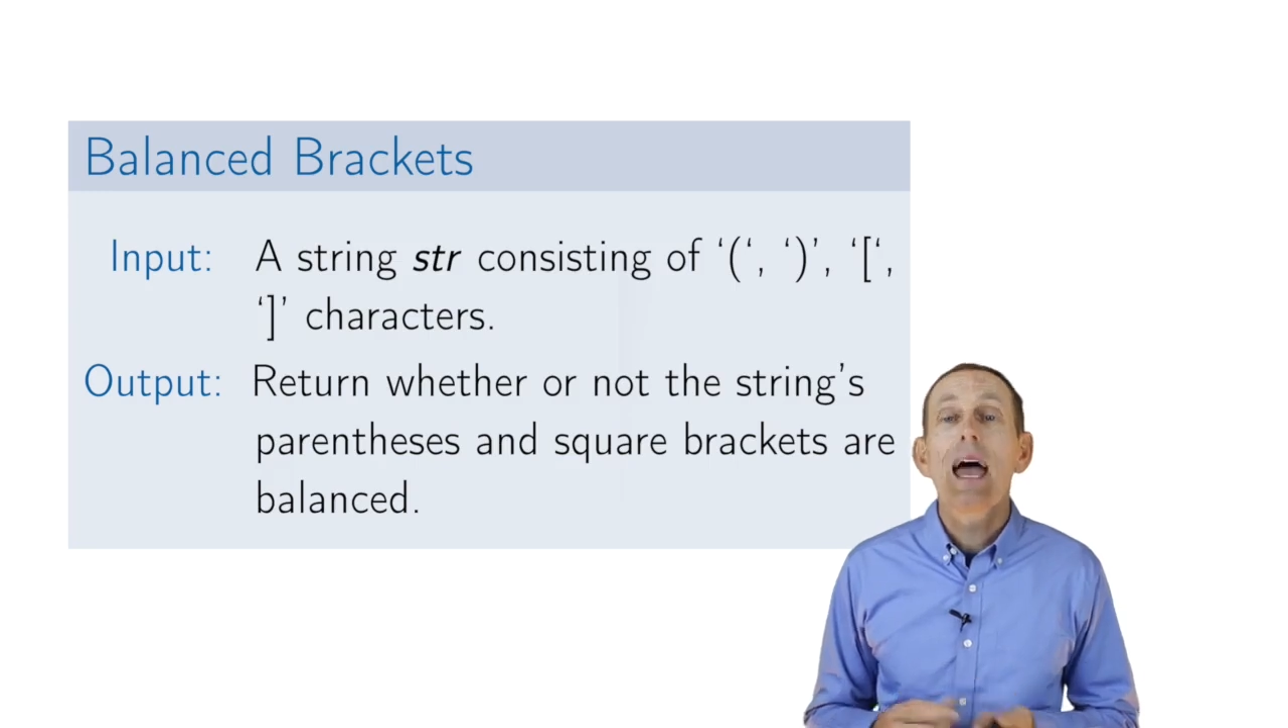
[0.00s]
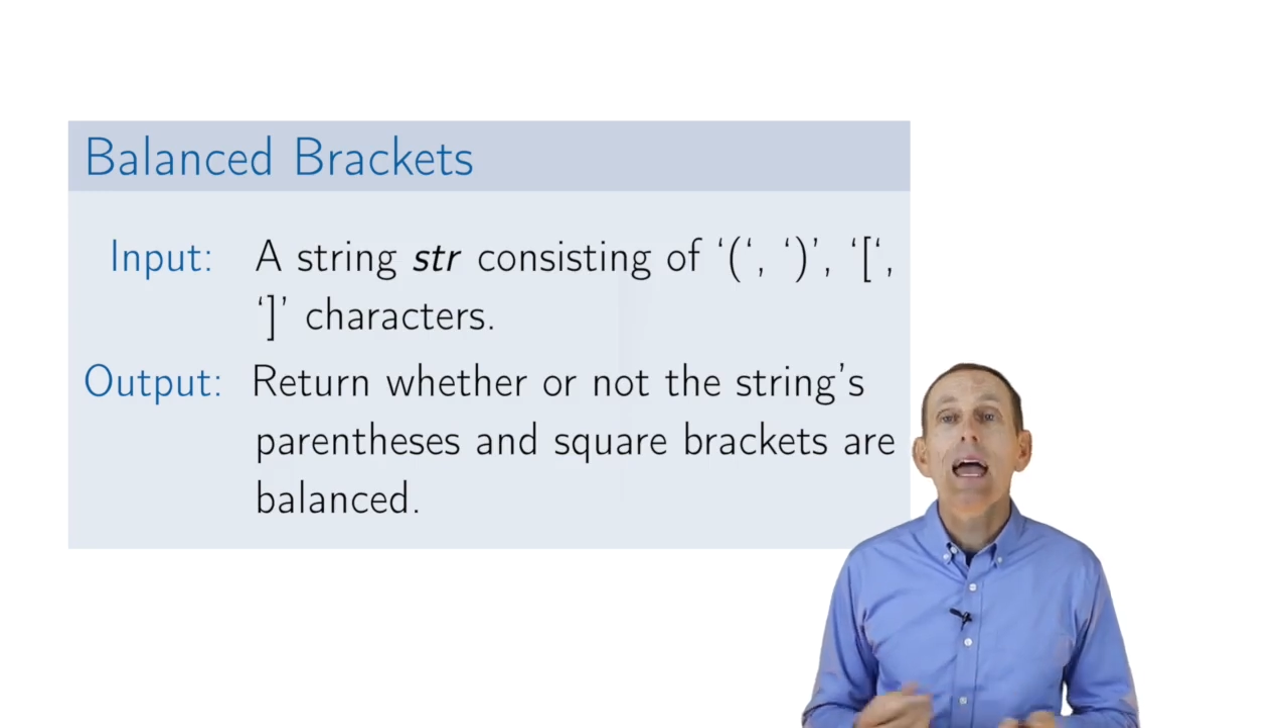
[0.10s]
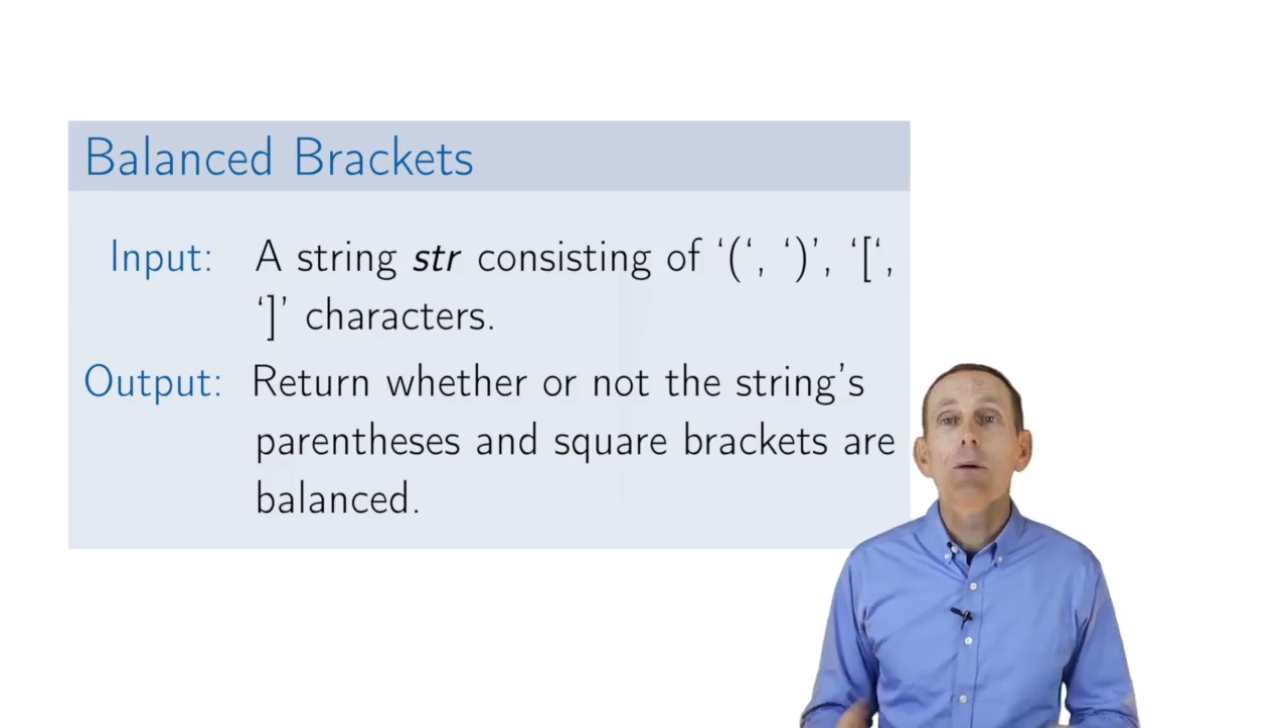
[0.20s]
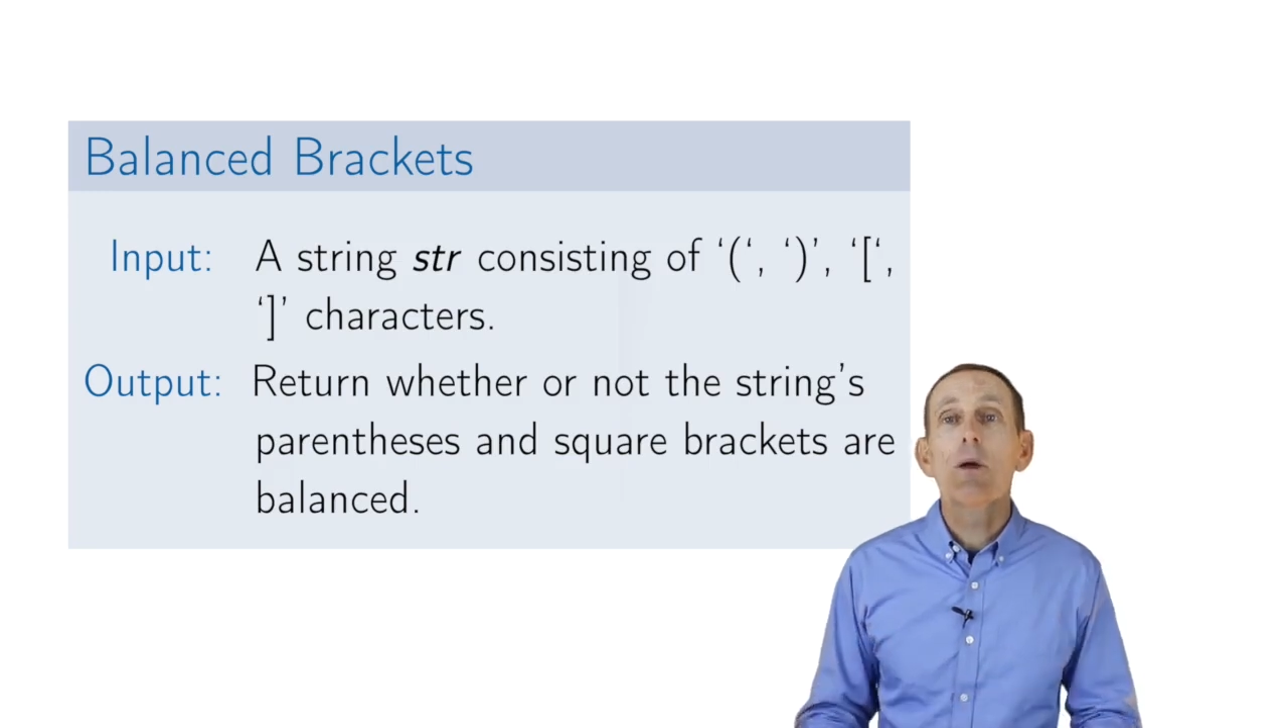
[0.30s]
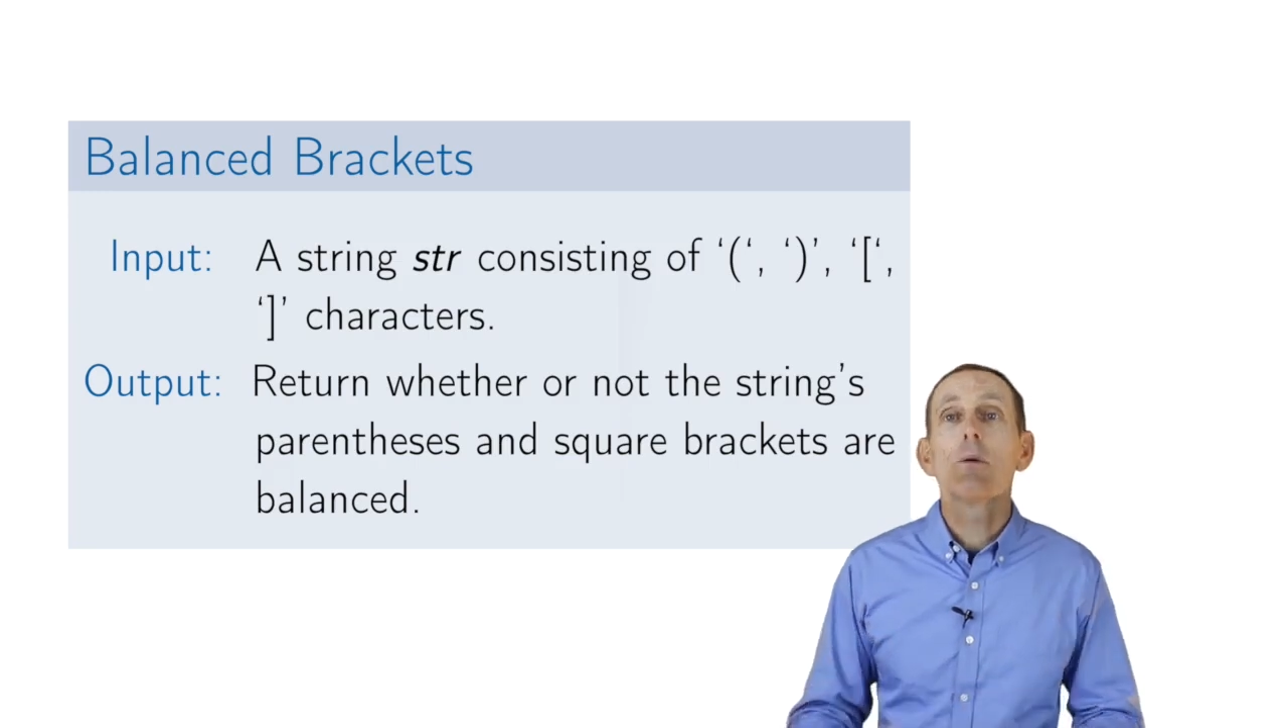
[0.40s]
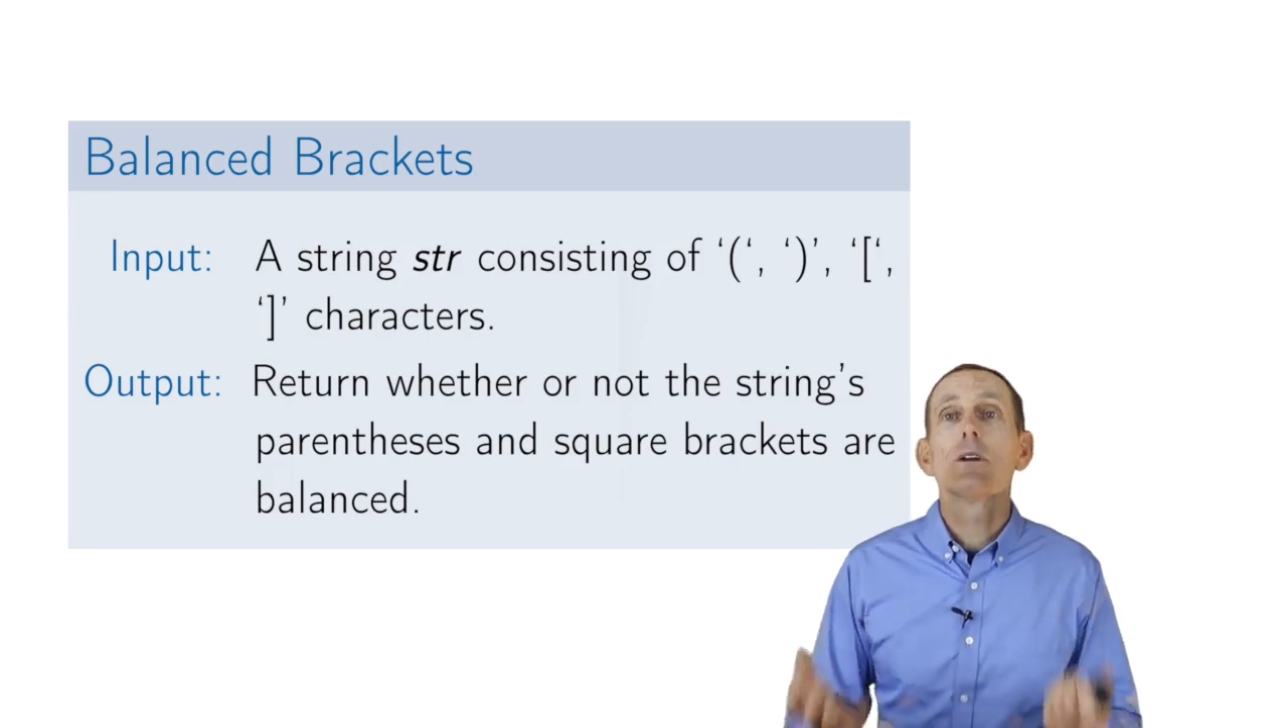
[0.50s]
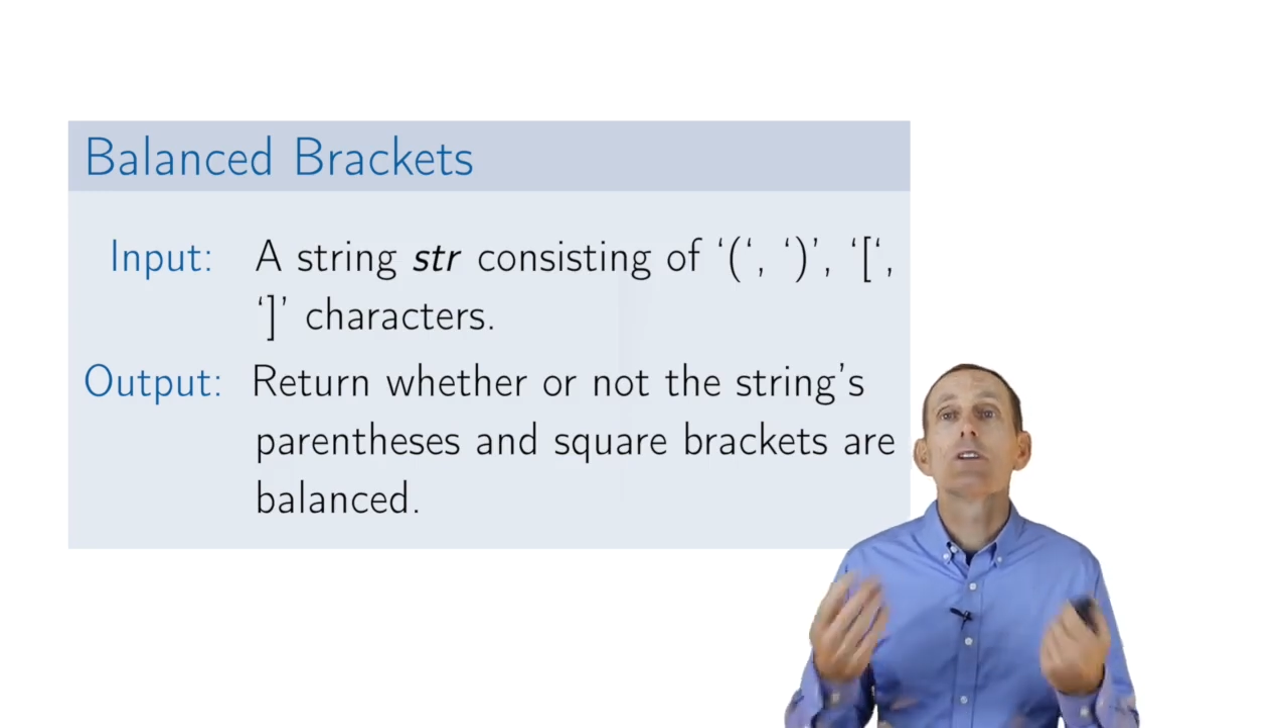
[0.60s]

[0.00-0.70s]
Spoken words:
And we want to